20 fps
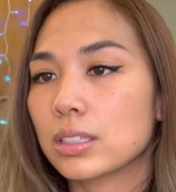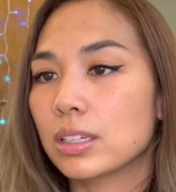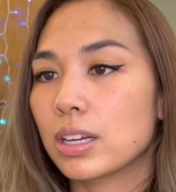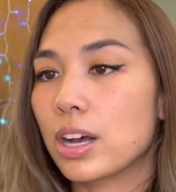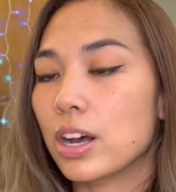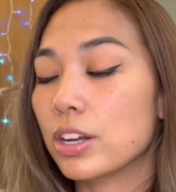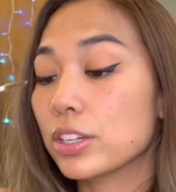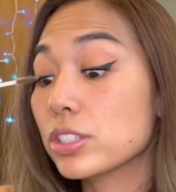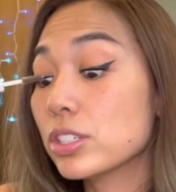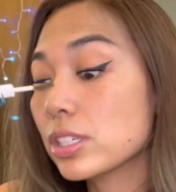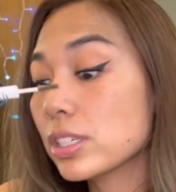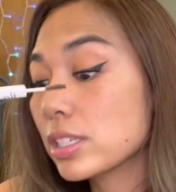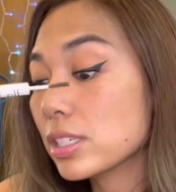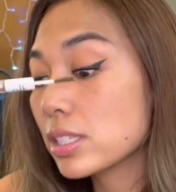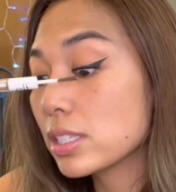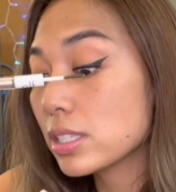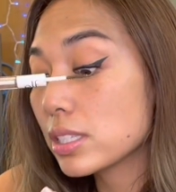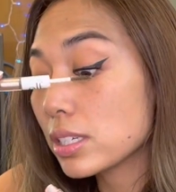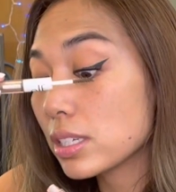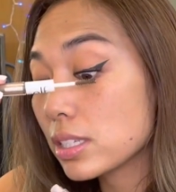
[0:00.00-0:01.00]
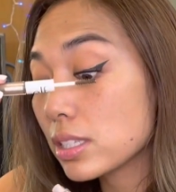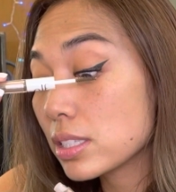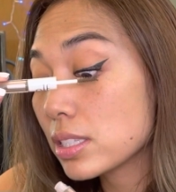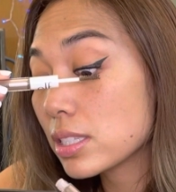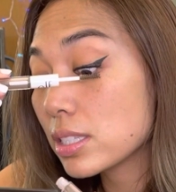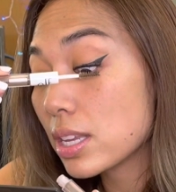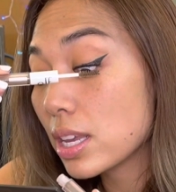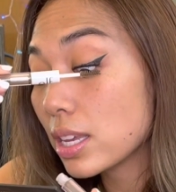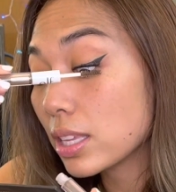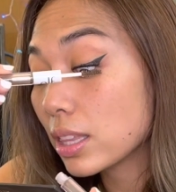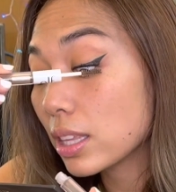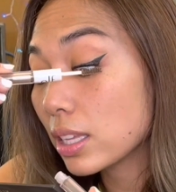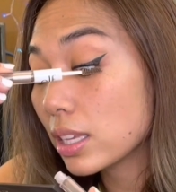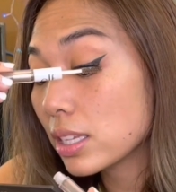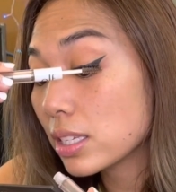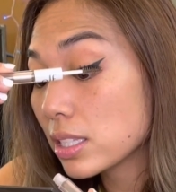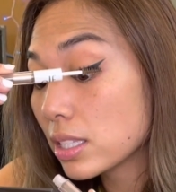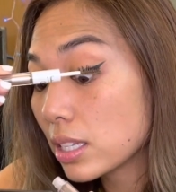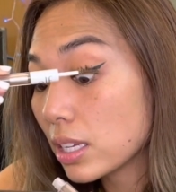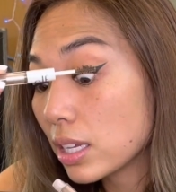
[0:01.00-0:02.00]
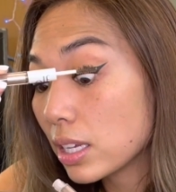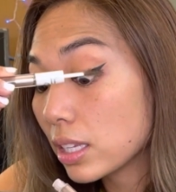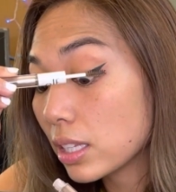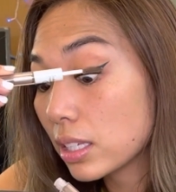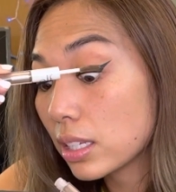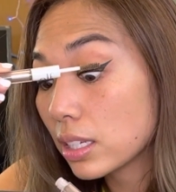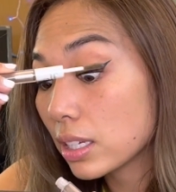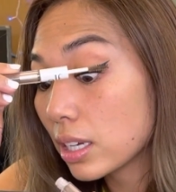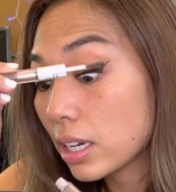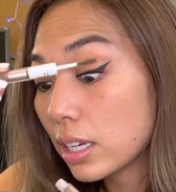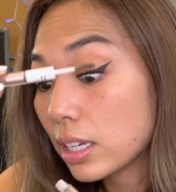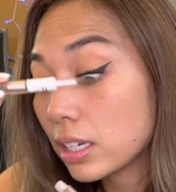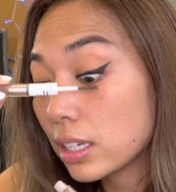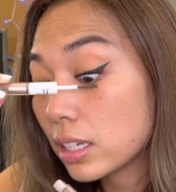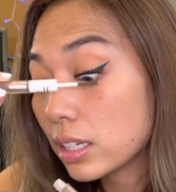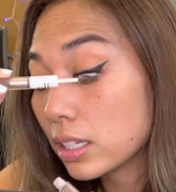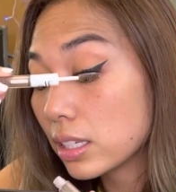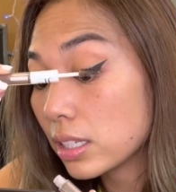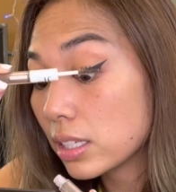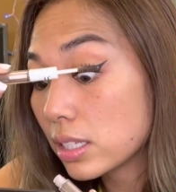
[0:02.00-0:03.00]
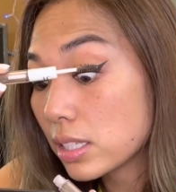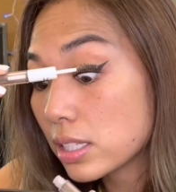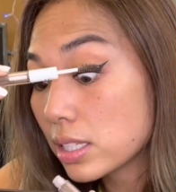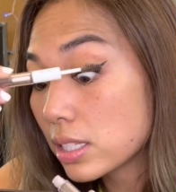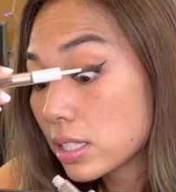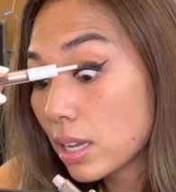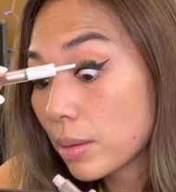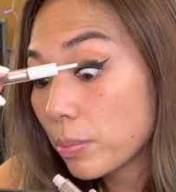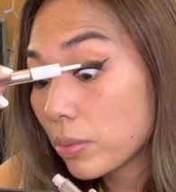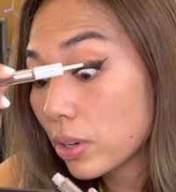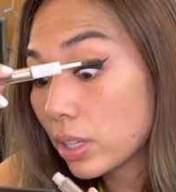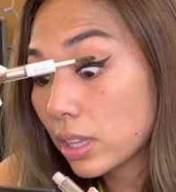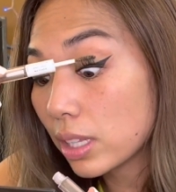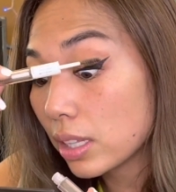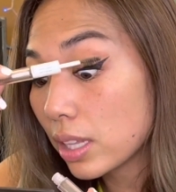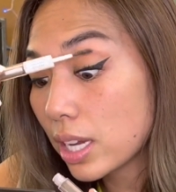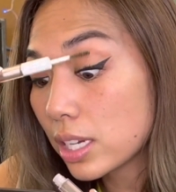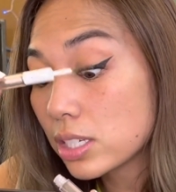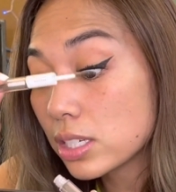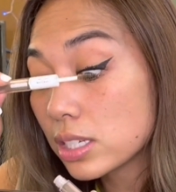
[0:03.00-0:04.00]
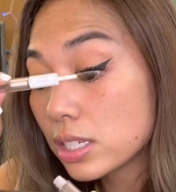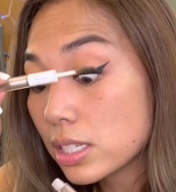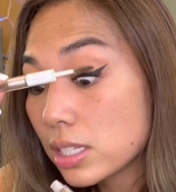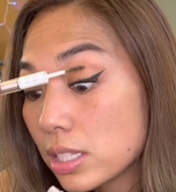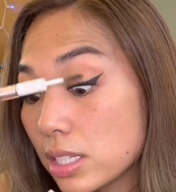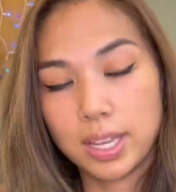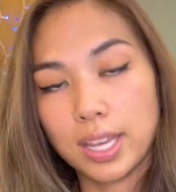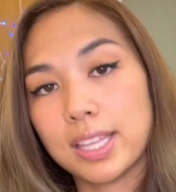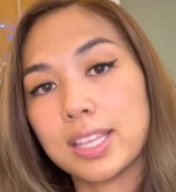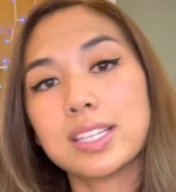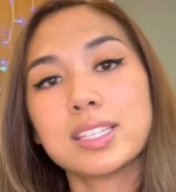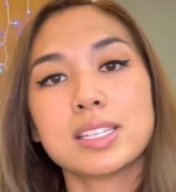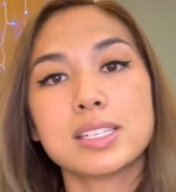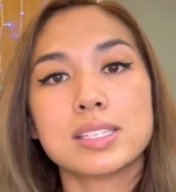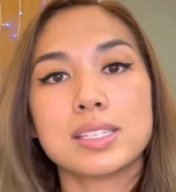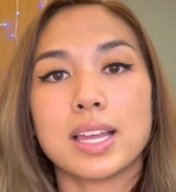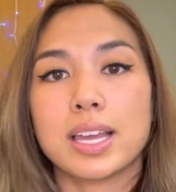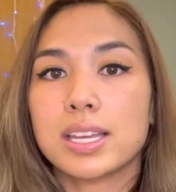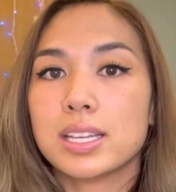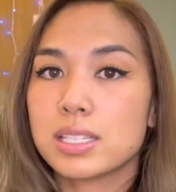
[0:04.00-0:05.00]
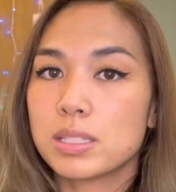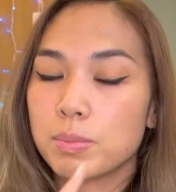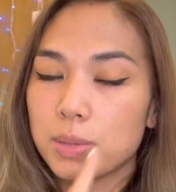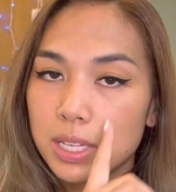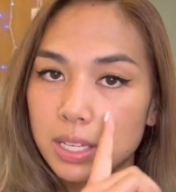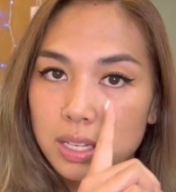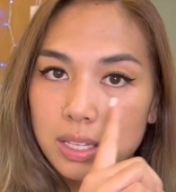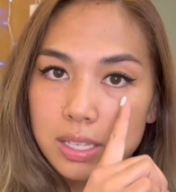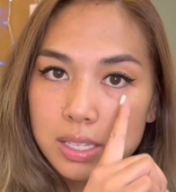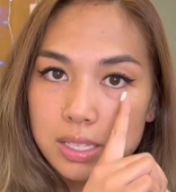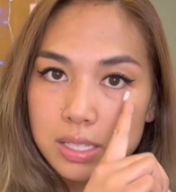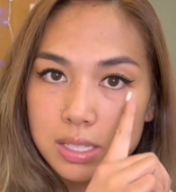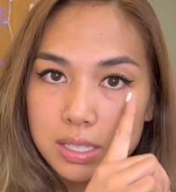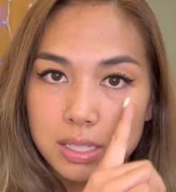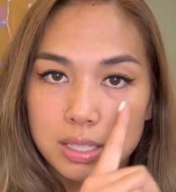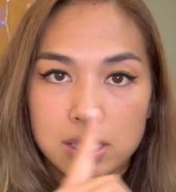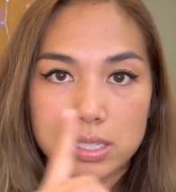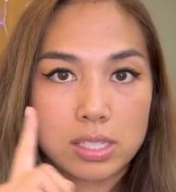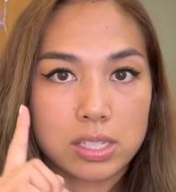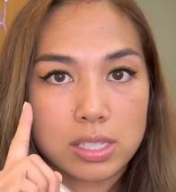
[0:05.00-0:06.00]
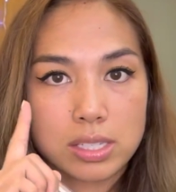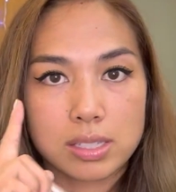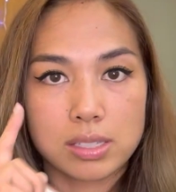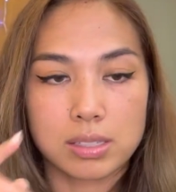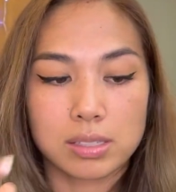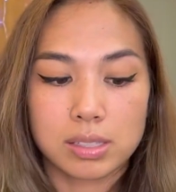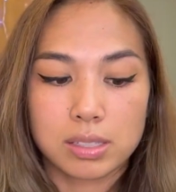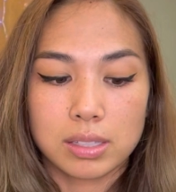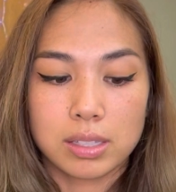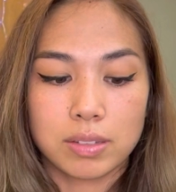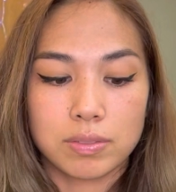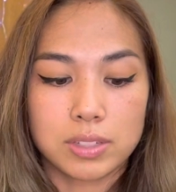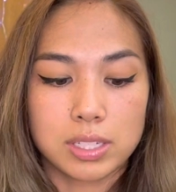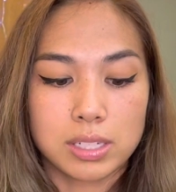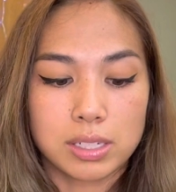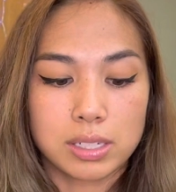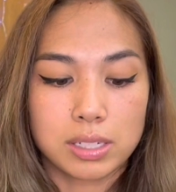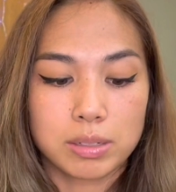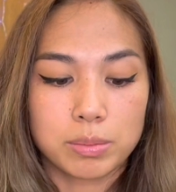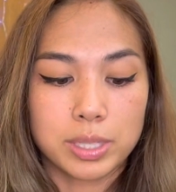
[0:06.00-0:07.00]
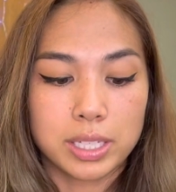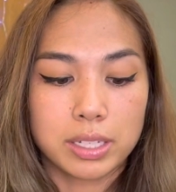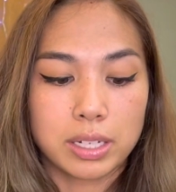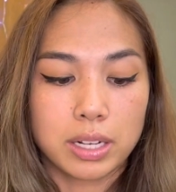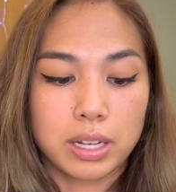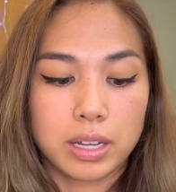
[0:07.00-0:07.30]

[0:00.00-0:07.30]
I'll just take this and kind of separate the lashes. And this is nice because it just lifted it a little bit.